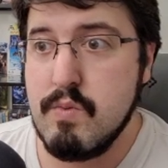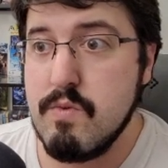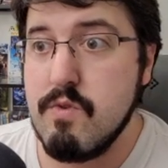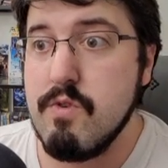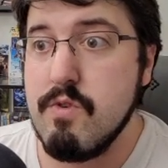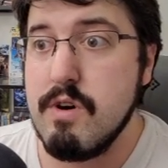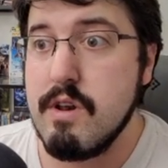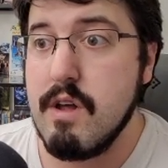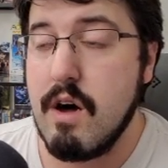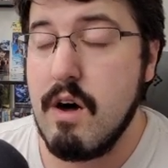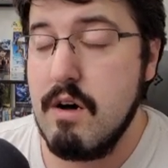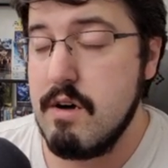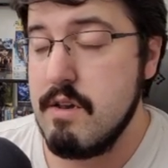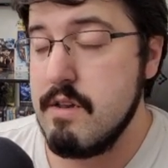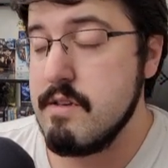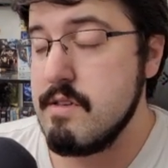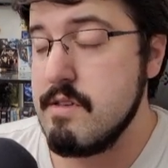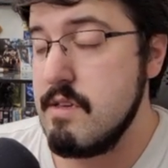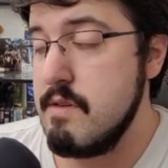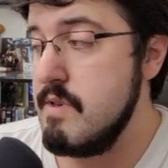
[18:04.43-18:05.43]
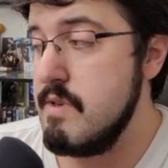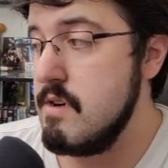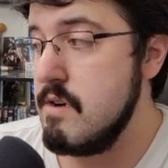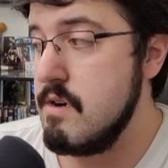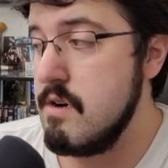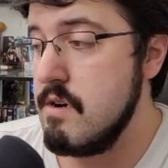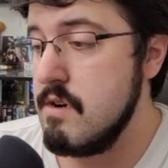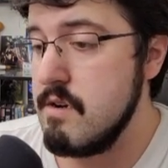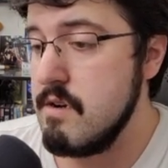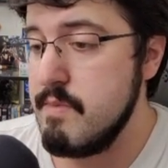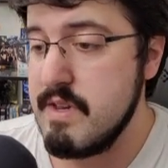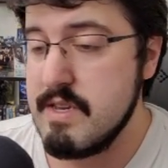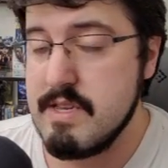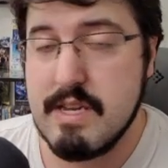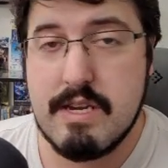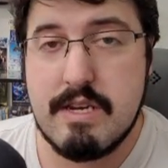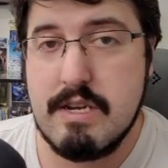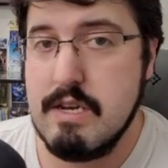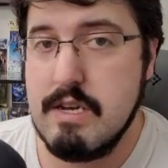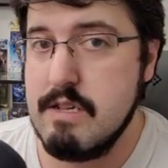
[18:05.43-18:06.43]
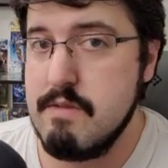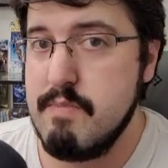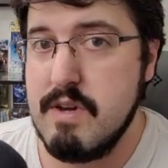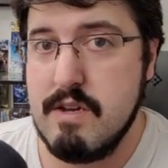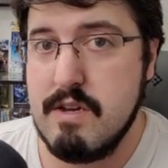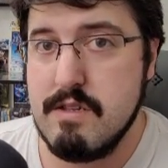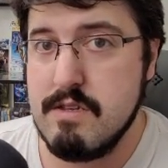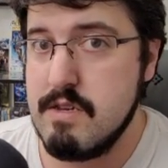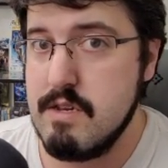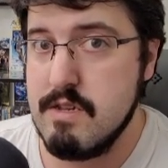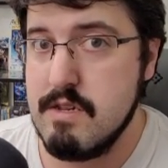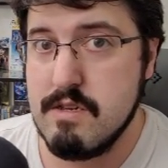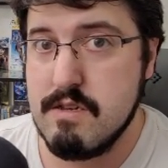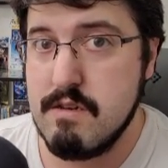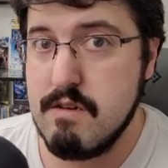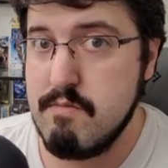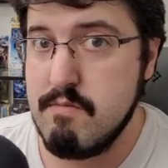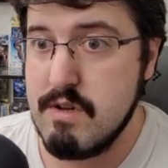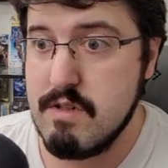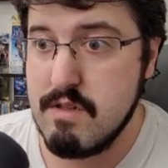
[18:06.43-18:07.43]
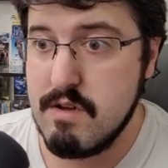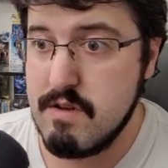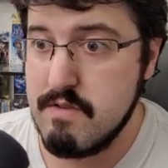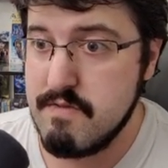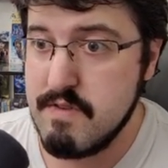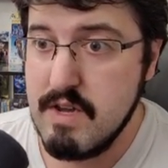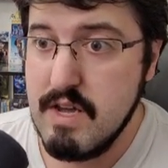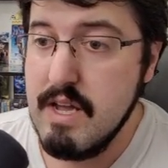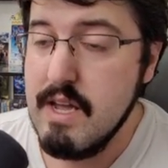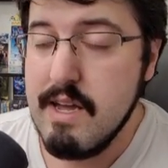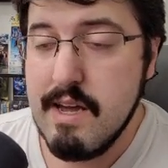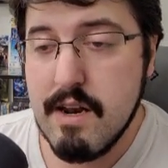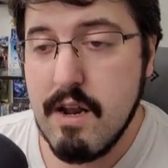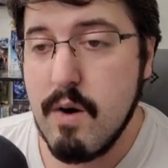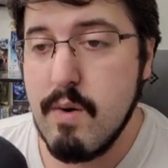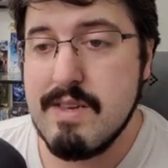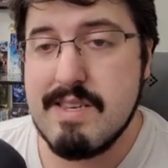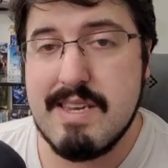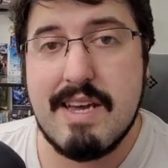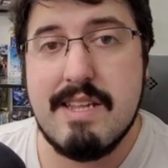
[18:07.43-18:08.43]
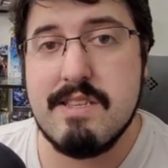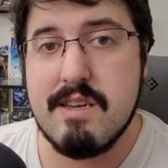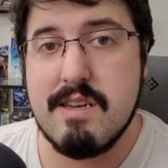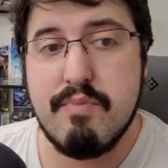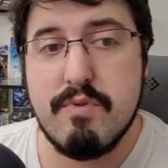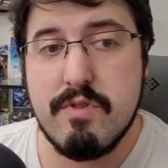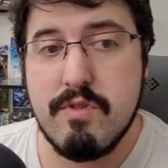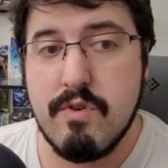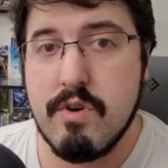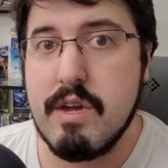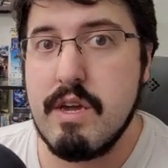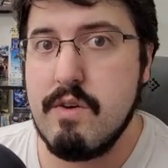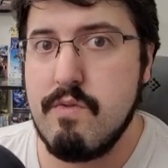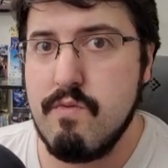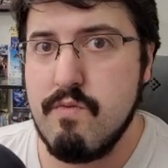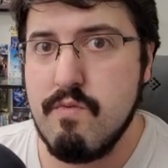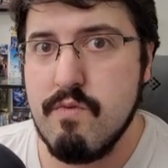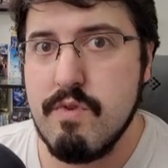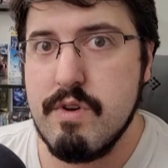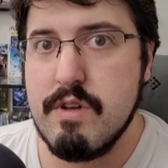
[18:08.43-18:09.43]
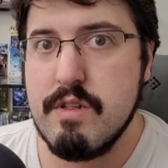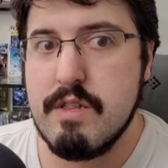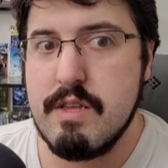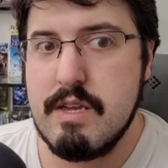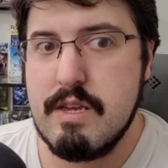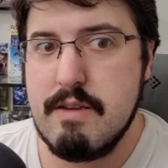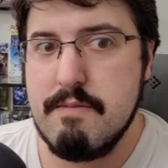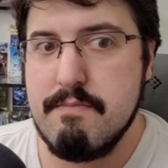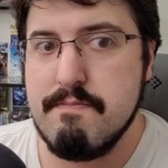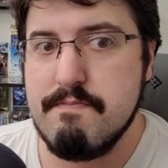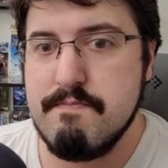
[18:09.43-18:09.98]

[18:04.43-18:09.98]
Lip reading: would honestly be harder because I can't paint skin to save my life. It always ends up looking really